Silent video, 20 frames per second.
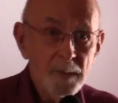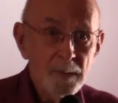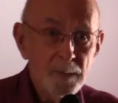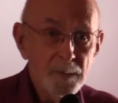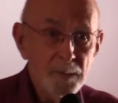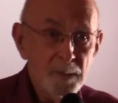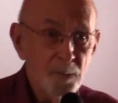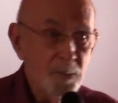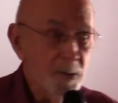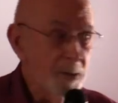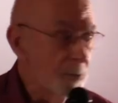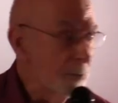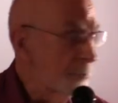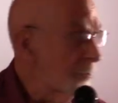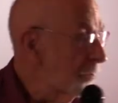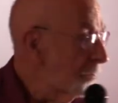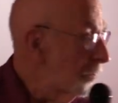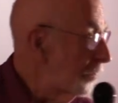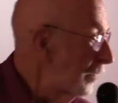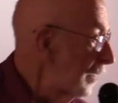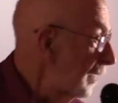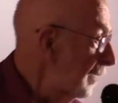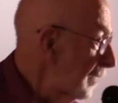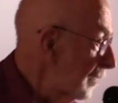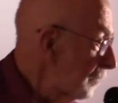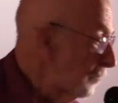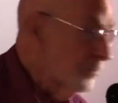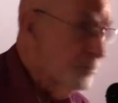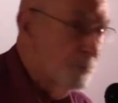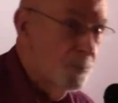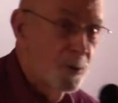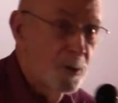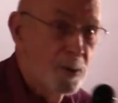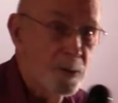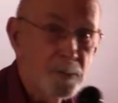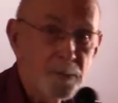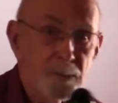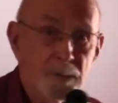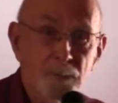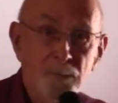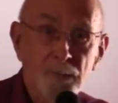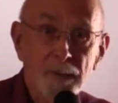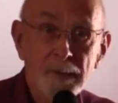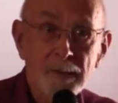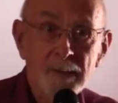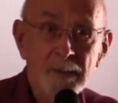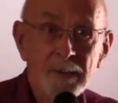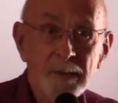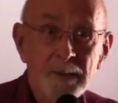And somebody alluded to that, I think it was Wal or somebody.